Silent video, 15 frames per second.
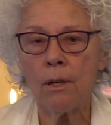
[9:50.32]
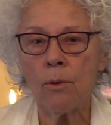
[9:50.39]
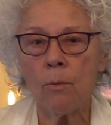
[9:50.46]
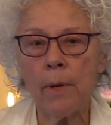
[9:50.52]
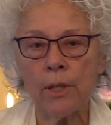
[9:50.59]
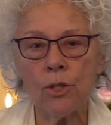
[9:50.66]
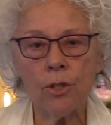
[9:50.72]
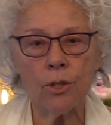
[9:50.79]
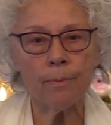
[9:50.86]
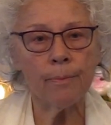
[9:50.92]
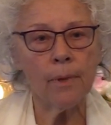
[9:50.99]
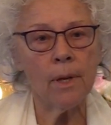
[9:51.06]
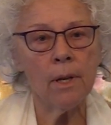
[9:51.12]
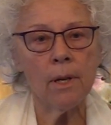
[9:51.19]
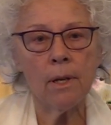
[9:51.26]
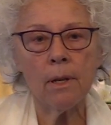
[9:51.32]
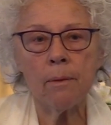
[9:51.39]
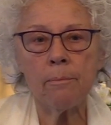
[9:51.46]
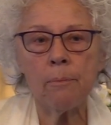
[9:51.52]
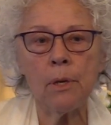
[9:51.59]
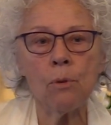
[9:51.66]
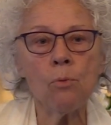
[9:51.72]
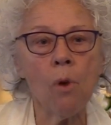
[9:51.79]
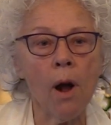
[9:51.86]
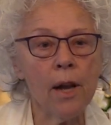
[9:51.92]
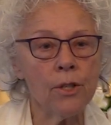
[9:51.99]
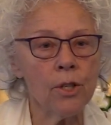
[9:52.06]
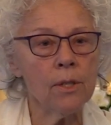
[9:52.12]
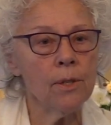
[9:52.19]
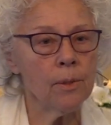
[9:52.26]
which B.
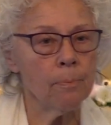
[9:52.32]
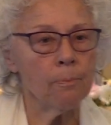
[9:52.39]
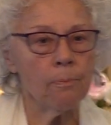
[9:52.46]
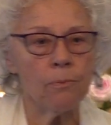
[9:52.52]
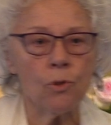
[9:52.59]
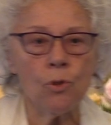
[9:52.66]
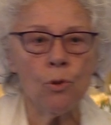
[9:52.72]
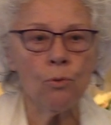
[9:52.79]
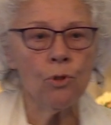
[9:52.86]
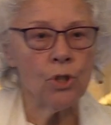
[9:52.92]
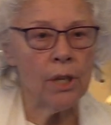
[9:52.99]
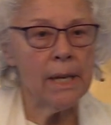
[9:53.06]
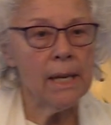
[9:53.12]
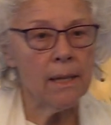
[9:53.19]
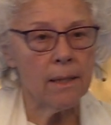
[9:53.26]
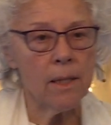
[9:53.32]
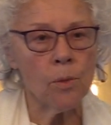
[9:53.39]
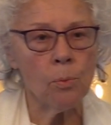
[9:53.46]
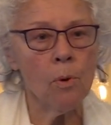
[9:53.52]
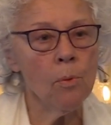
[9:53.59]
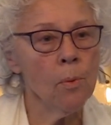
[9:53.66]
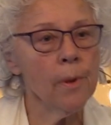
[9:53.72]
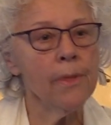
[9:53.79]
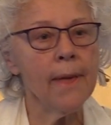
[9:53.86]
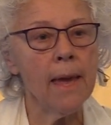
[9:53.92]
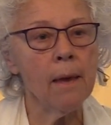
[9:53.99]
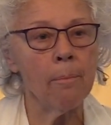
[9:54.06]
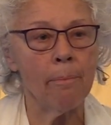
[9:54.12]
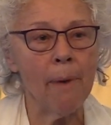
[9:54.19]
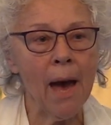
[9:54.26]
two chants, what were
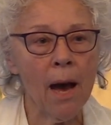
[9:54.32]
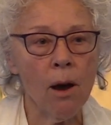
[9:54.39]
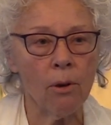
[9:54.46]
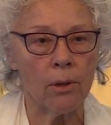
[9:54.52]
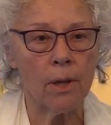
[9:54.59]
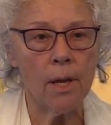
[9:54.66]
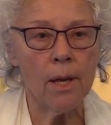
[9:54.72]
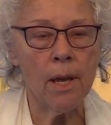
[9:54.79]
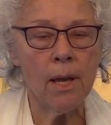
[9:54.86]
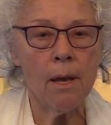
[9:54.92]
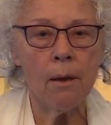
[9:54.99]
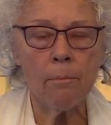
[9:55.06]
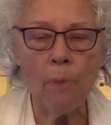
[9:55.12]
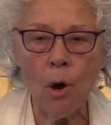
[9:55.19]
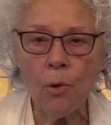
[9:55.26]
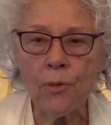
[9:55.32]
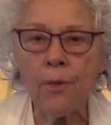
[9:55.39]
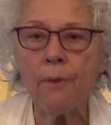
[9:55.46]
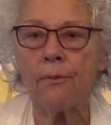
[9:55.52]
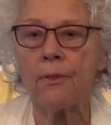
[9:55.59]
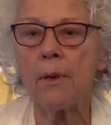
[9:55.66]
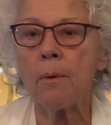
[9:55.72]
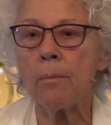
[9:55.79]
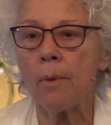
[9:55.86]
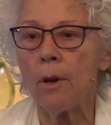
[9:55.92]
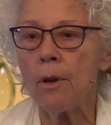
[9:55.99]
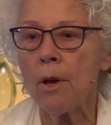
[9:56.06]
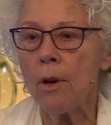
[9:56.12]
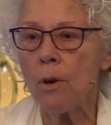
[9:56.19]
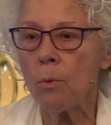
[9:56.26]
they about? Both of them
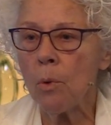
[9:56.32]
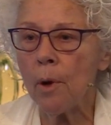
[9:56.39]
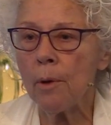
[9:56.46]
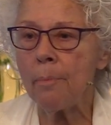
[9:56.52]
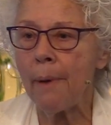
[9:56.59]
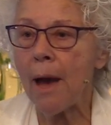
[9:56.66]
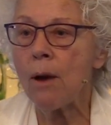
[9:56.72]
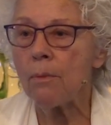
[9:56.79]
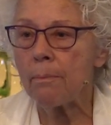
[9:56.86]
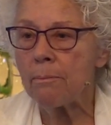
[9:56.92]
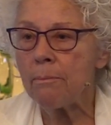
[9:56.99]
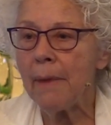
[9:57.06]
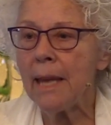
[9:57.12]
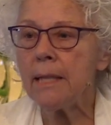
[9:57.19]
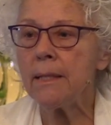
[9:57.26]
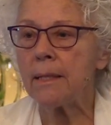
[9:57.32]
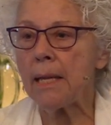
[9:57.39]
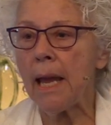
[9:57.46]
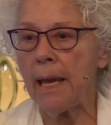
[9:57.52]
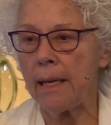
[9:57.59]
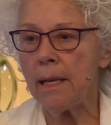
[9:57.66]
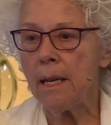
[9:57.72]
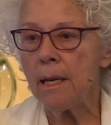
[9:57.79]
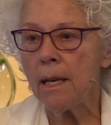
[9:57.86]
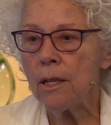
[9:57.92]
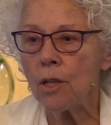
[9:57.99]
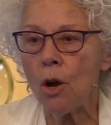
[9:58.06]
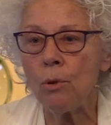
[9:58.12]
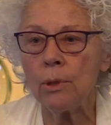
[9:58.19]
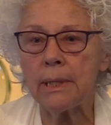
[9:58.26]
were about meditate,
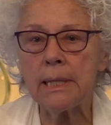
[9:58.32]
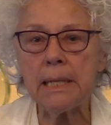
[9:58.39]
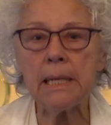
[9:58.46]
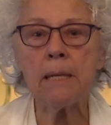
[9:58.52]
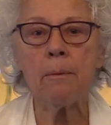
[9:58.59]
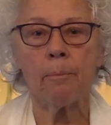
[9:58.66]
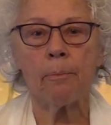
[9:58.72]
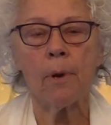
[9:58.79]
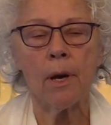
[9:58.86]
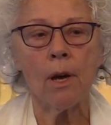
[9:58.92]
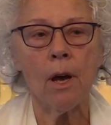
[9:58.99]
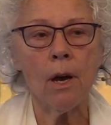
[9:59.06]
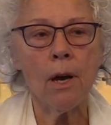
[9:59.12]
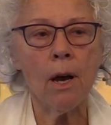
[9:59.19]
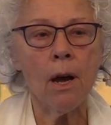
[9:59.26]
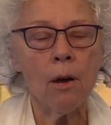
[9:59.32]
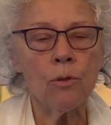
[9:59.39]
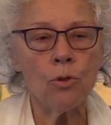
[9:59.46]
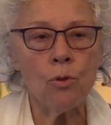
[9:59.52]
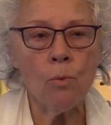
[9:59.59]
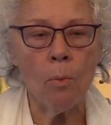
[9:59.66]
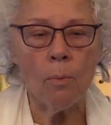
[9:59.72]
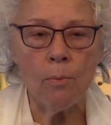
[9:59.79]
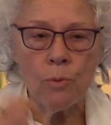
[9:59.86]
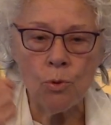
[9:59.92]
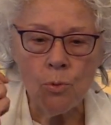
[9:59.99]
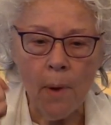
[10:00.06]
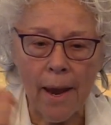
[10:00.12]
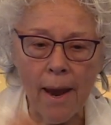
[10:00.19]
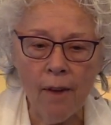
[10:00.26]
go deep, do,
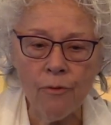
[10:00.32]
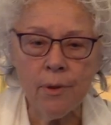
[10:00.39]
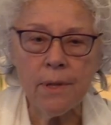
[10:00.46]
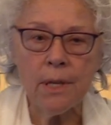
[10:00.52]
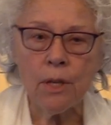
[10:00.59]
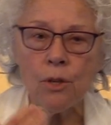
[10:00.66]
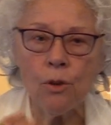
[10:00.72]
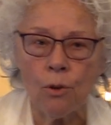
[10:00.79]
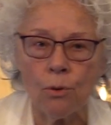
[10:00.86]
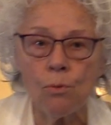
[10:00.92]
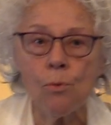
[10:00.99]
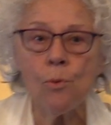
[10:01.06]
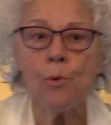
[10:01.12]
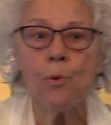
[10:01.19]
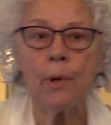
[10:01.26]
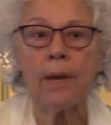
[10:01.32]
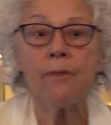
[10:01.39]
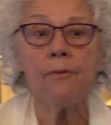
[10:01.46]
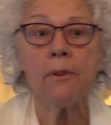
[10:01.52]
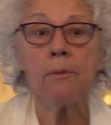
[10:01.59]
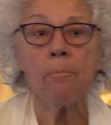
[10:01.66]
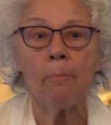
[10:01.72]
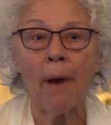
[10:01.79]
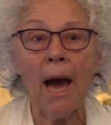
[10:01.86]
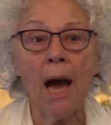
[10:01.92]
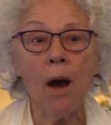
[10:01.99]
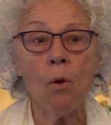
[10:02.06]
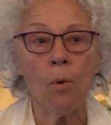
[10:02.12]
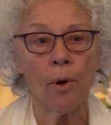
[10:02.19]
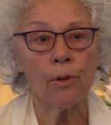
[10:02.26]
do everything, guru given
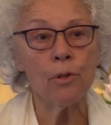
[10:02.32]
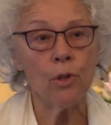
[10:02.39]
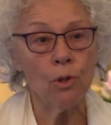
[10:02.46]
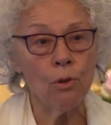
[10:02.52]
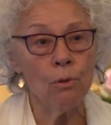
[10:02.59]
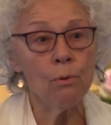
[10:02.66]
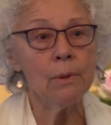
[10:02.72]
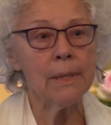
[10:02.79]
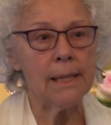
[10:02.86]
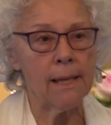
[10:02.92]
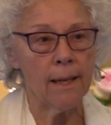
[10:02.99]
power, use